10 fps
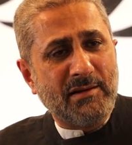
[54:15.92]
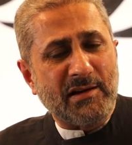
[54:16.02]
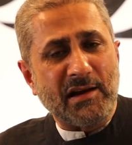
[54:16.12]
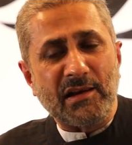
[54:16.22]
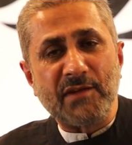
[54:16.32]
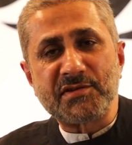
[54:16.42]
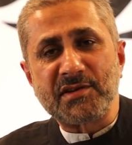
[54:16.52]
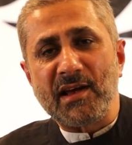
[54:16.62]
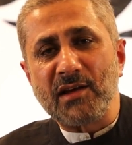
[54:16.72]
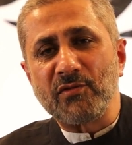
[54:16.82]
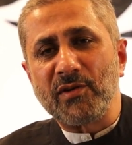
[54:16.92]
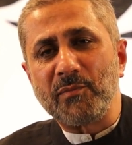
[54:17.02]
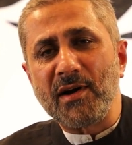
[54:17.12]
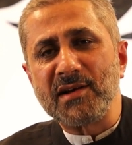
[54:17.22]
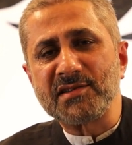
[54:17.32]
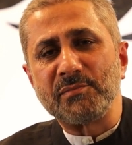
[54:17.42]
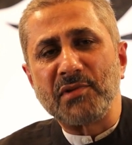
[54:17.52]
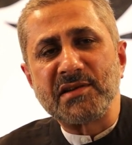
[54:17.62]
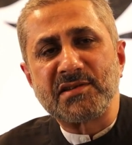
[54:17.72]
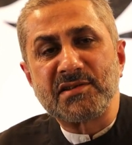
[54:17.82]
He lifts the head of Abbas and
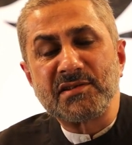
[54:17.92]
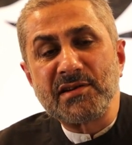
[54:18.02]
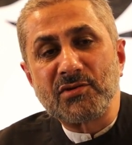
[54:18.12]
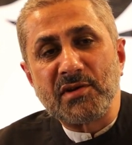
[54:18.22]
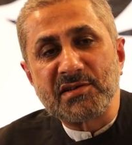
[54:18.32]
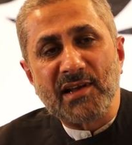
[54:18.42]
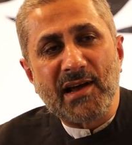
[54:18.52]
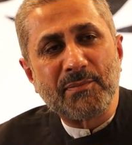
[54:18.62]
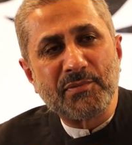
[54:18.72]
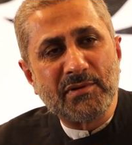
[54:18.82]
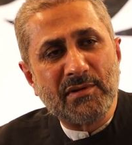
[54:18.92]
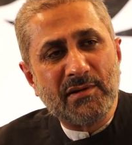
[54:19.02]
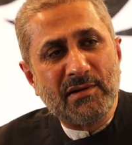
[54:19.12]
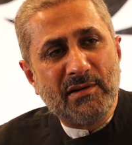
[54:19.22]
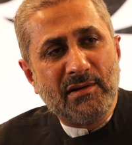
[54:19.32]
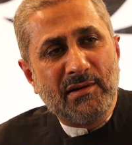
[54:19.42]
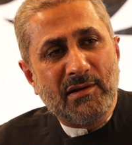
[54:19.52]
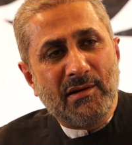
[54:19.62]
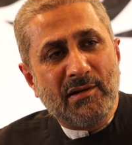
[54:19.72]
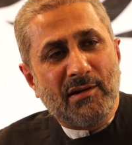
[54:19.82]
places it into his lap.
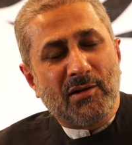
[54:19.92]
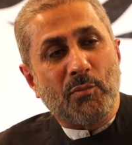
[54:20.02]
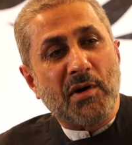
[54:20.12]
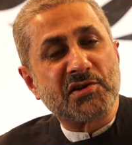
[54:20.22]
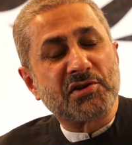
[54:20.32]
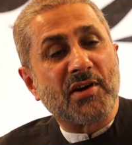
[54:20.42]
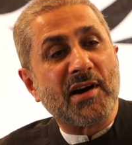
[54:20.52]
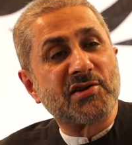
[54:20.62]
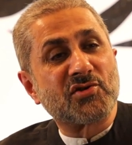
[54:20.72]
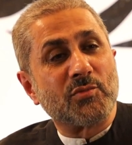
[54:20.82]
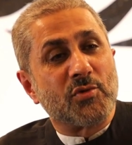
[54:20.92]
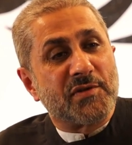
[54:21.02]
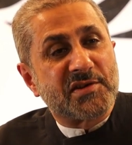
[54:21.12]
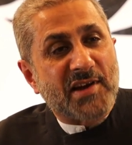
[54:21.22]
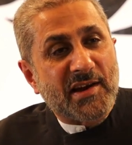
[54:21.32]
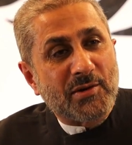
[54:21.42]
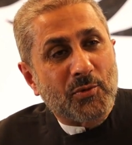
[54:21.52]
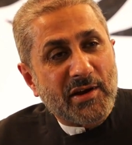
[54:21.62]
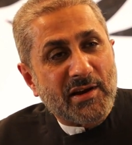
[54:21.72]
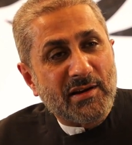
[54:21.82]
Abbas tries to move his head
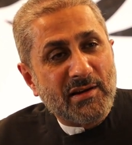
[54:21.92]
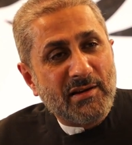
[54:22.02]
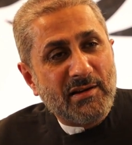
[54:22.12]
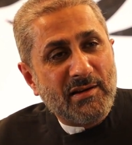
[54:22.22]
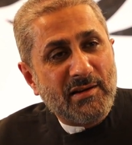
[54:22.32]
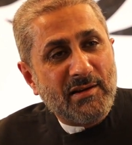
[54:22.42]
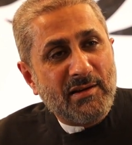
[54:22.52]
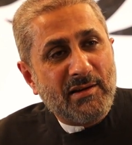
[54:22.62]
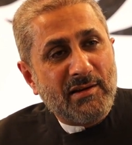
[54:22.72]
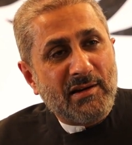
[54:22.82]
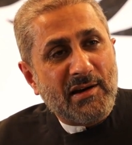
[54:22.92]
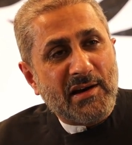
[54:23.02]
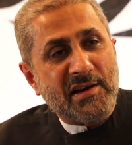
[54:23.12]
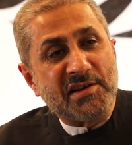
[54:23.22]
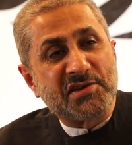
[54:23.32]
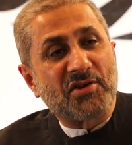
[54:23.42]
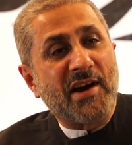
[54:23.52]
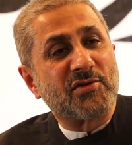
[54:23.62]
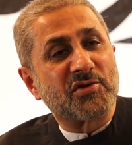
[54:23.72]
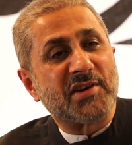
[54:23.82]
away and he is
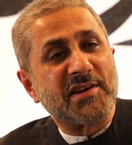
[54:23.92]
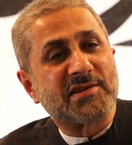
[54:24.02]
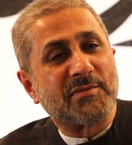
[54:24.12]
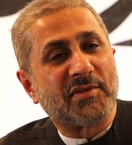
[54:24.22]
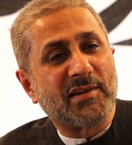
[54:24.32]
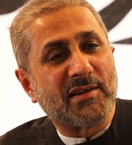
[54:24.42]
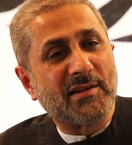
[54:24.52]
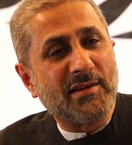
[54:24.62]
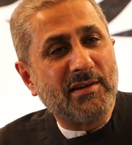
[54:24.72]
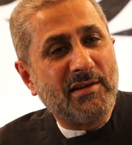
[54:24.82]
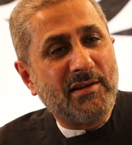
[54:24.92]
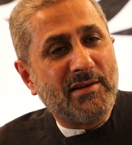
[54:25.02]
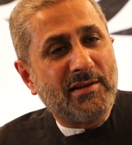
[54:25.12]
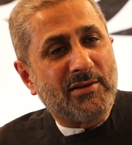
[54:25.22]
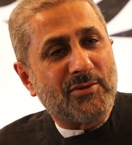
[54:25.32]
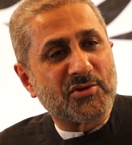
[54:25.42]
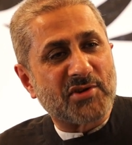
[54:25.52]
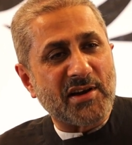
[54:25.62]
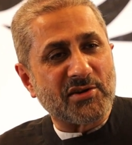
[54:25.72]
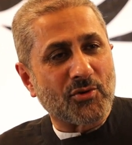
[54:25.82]
trying to say something.
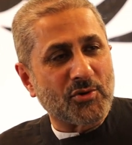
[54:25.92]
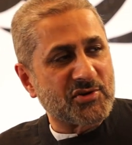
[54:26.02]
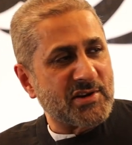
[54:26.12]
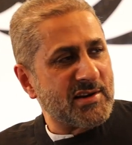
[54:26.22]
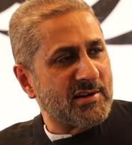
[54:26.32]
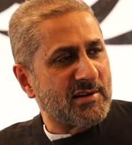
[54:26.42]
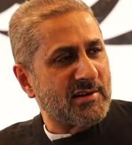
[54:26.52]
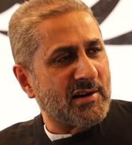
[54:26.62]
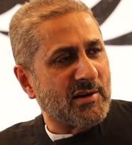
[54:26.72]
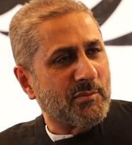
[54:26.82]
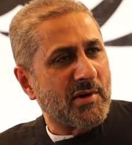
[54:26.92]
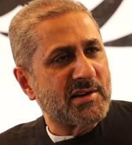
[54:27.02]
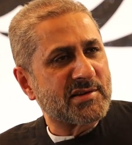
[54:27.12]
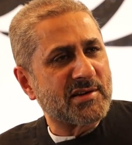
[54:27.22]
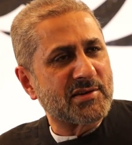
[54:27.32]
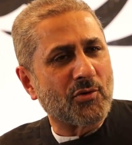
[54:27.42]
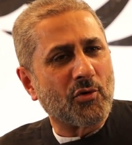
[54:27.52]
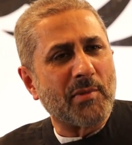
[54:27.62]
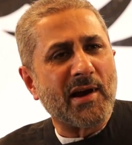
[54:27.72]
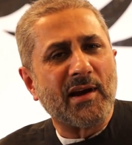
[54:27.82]
Hussein draws near and Abbas says, Oh
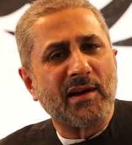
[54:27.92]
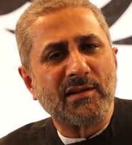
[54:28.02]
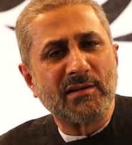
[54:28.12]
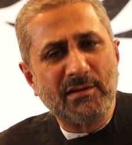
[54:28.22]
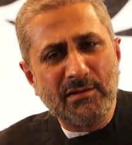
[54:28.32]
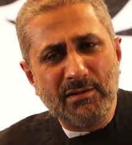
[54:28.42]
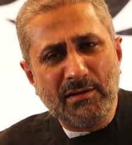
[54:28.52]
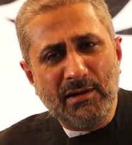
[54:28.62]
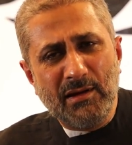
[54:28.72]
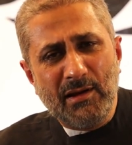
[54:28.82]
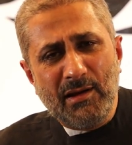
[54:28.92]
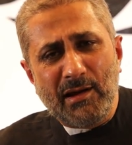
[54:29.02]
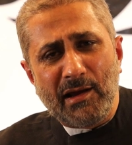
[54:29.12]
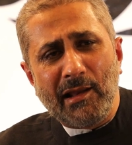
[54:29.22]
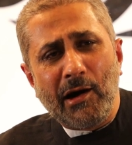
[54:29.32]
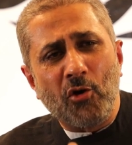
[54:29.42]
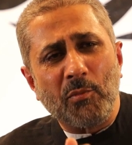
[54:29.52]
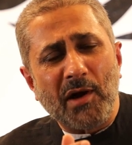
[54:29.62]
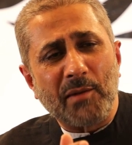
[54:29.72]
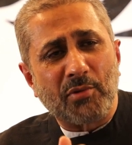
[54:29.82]
man, allow
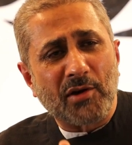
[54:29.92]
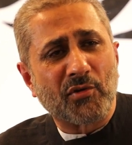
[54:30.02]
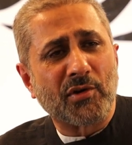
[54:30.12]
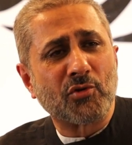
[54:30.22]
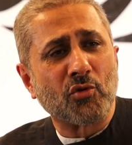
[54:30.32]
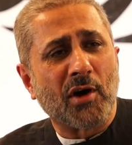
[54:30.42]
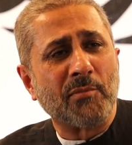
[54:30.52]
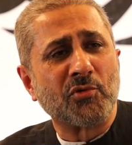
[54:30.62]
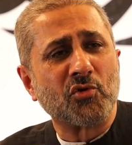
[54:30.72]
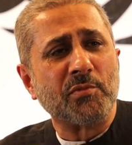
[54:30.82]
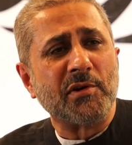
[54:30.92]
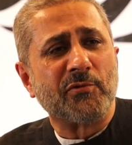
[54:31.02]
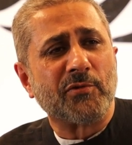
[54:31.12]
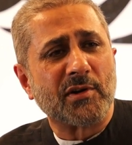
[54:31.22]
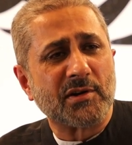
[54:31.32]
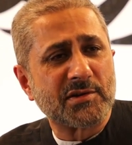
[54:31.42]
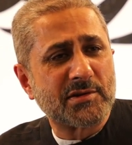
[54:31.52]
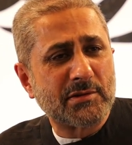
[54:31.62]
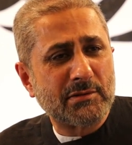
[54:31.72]
my brother to come to me first.